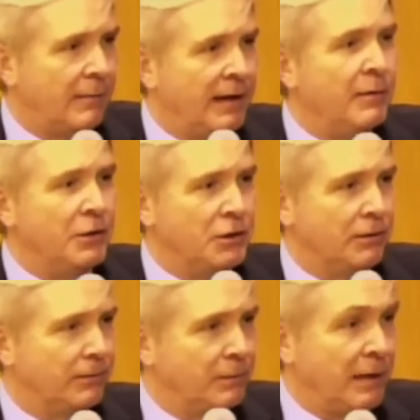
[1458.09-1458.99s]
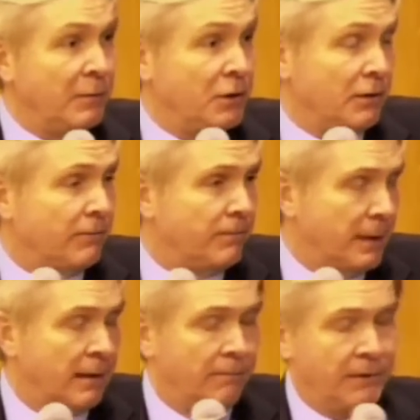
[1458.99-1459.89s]
image of image of
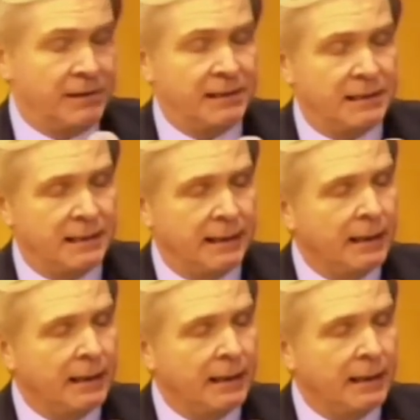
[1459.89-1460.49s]
um, the city.